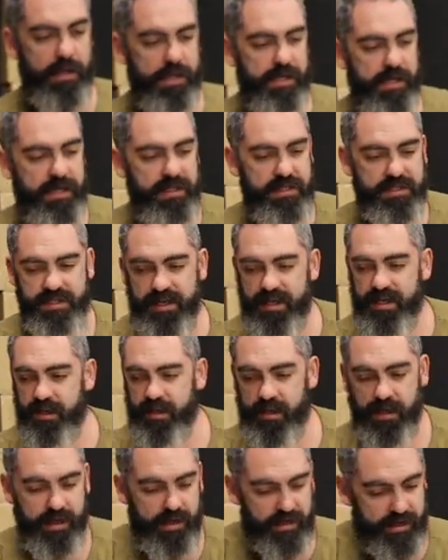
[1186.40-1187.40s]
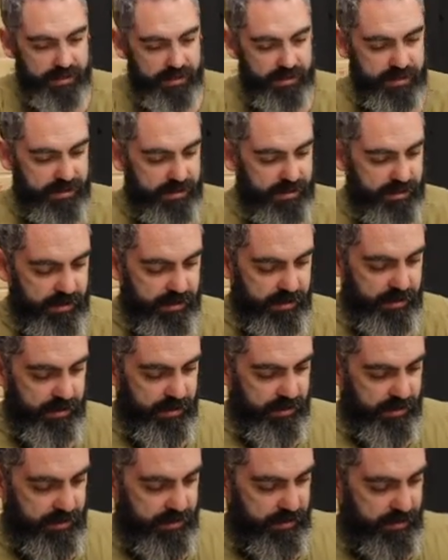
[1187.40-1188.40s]
you can see
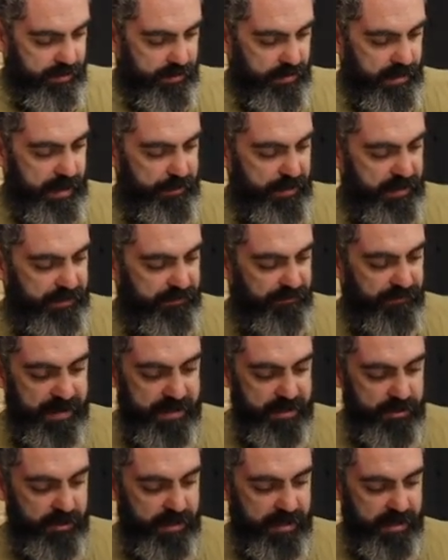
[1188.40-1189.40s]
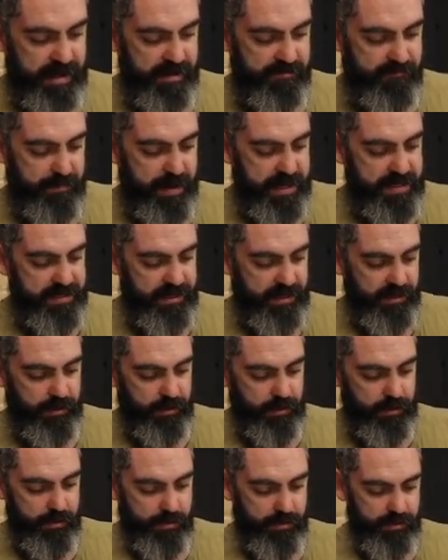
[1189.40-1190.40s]
how much fun you can have
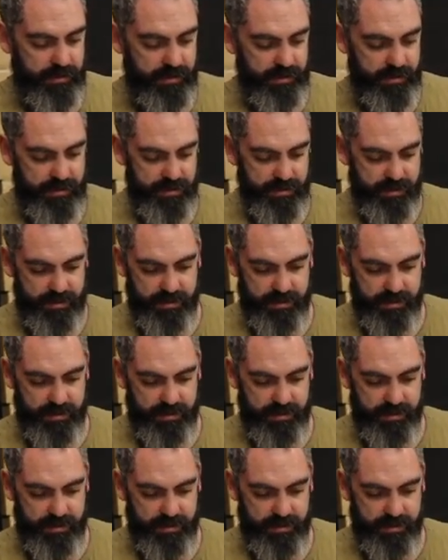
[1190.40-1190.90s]
painting your